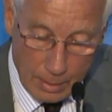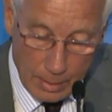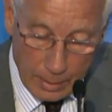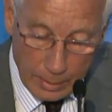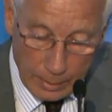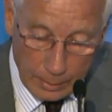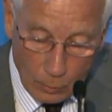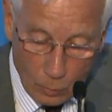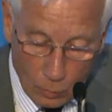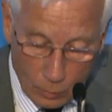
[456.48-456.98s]

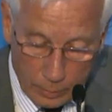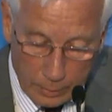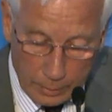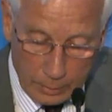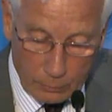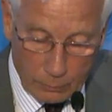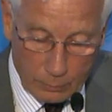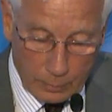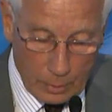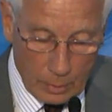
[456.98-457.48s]
According
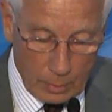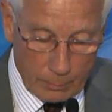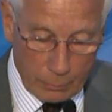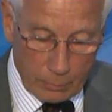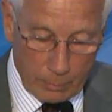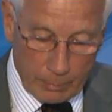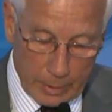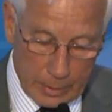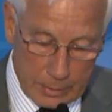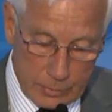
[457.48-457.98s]
to the
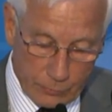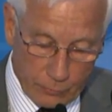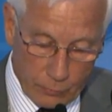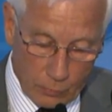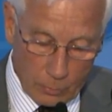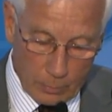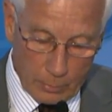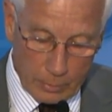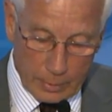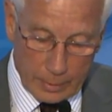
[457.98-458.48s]
compromise
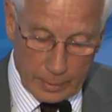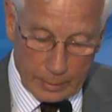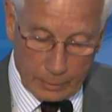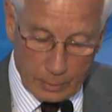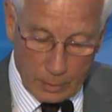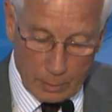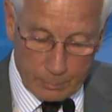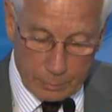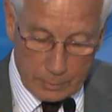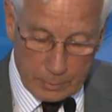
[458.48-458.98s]
formula
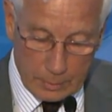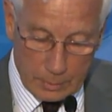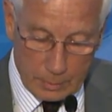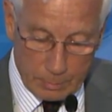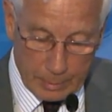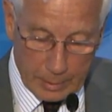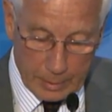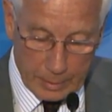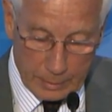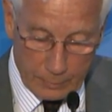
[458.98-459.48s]
adopted
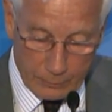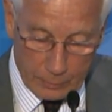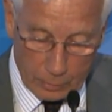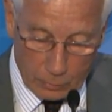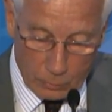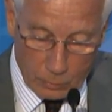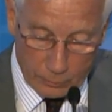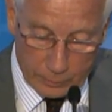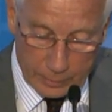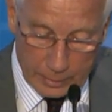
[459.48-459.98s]
by the
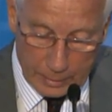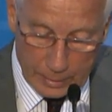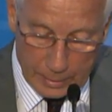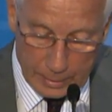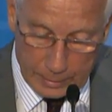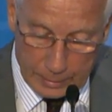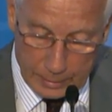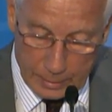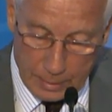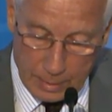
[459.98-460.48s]
Verkhovna
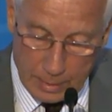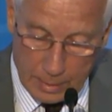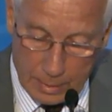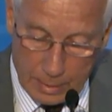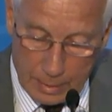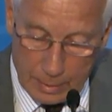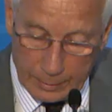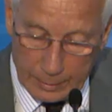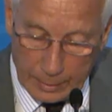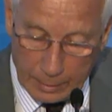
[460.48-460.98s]
Rada,
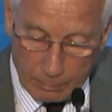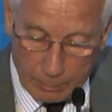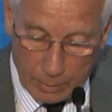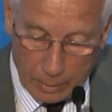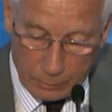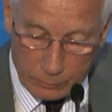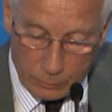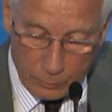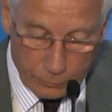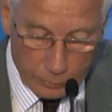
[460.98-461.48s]
the
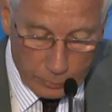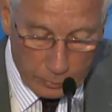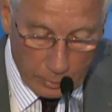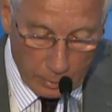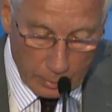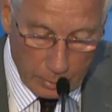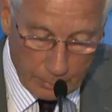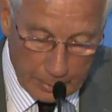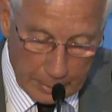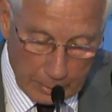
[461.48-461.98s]
amount of
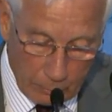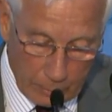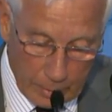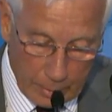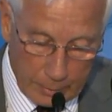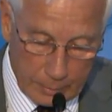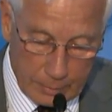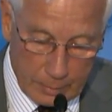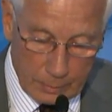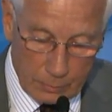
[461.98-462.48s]
autonomy
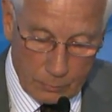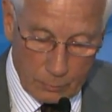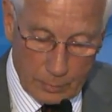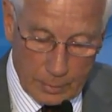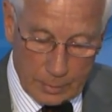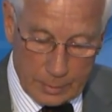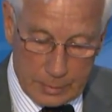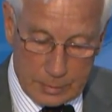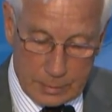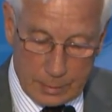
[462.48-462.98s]
granted to the
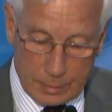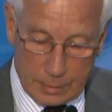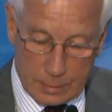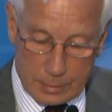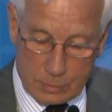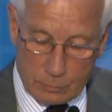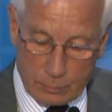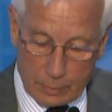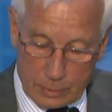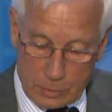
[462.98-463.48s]
eastern
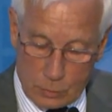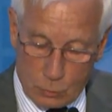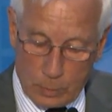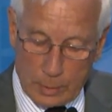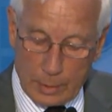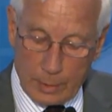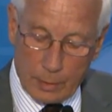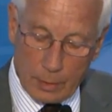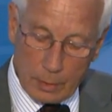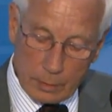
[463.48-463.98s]
districts will
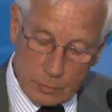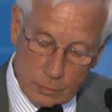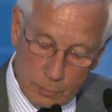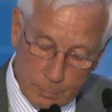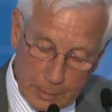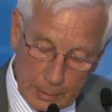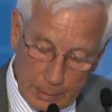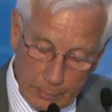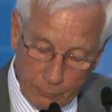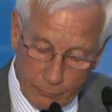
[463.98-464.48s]
not
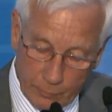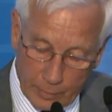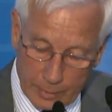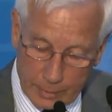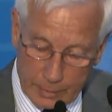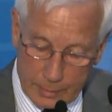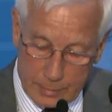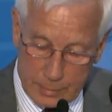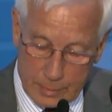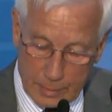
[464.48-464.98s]
be
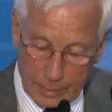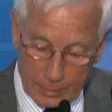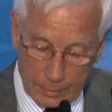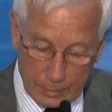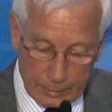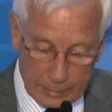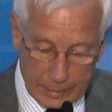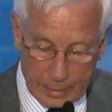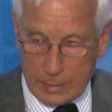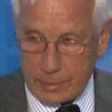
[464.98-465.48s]
defined in the
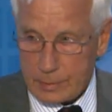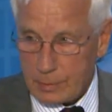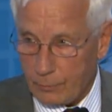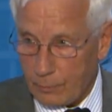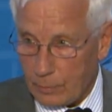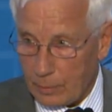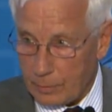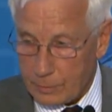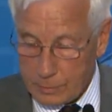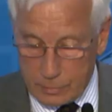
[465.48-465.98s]
text of the
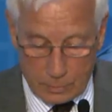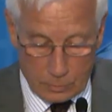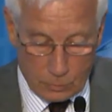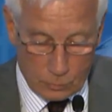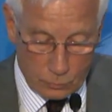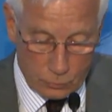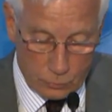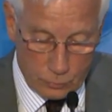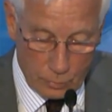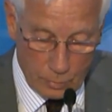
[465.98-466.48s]

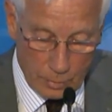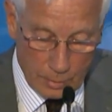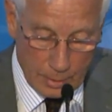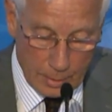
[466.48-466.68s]
constitution